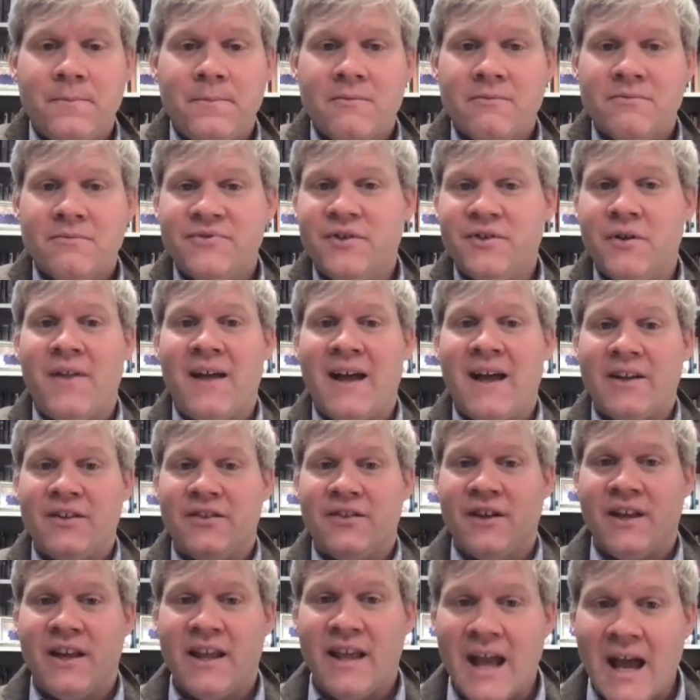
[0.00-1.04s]
so that
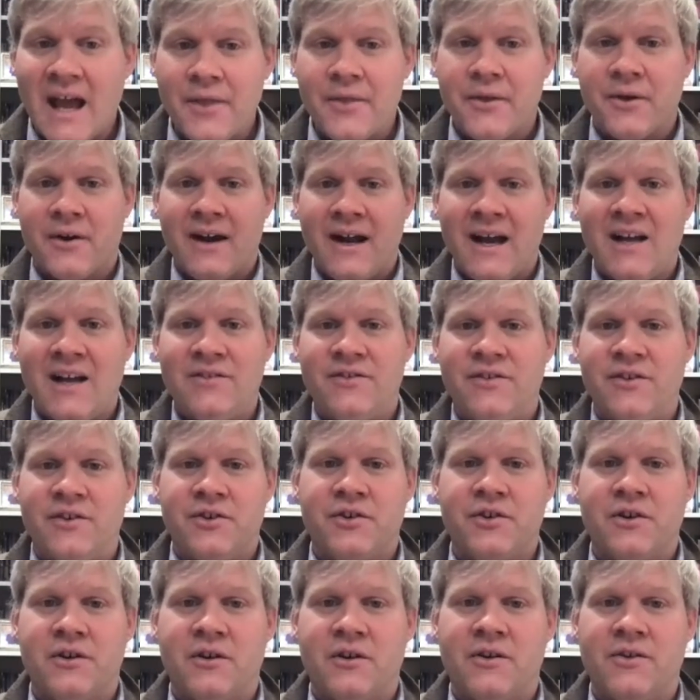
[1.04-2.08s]
together as a
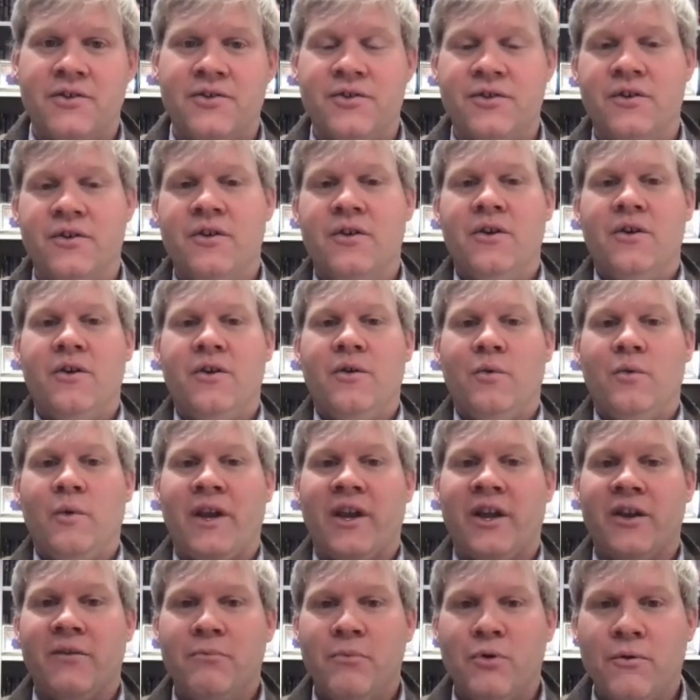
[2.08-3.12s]
church we
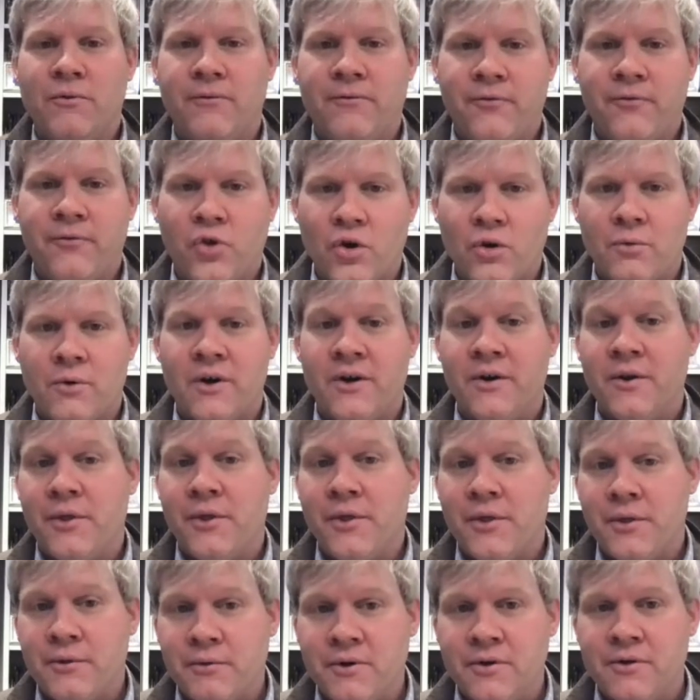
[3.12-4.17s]
can move forward
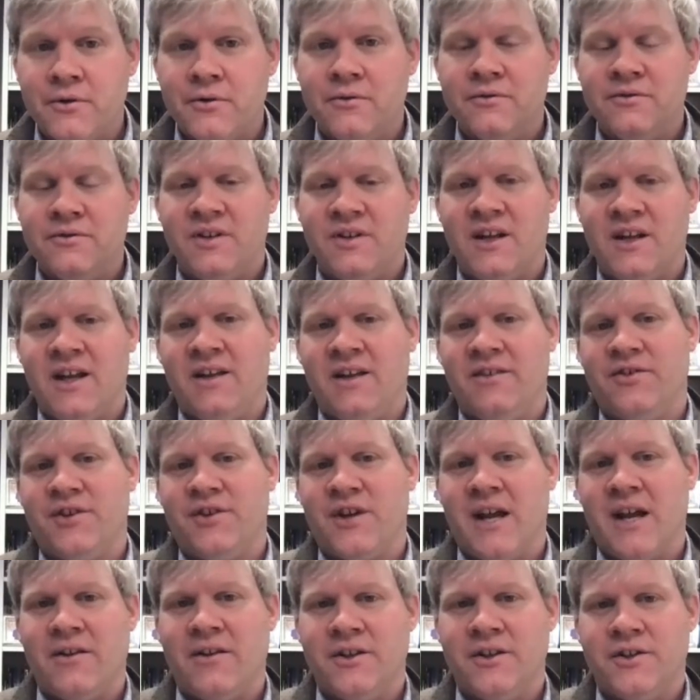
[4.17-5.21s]
through today's
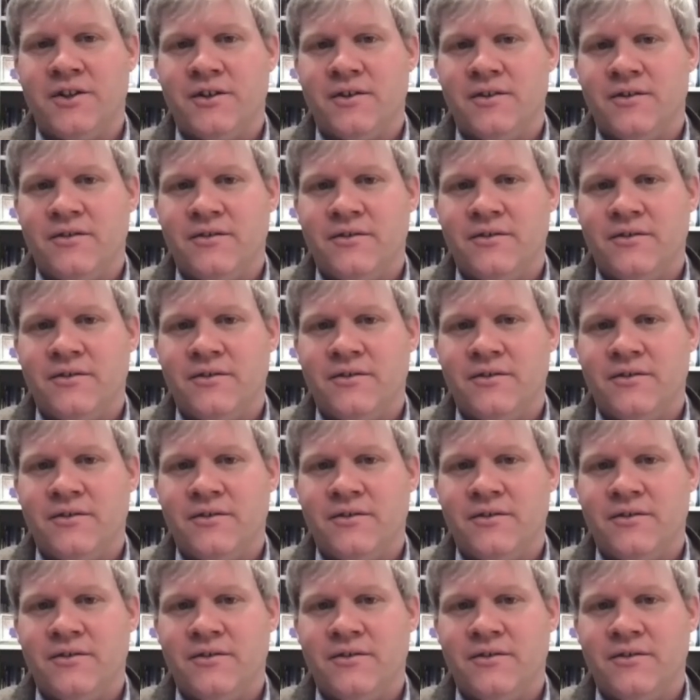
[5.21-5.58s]
challenges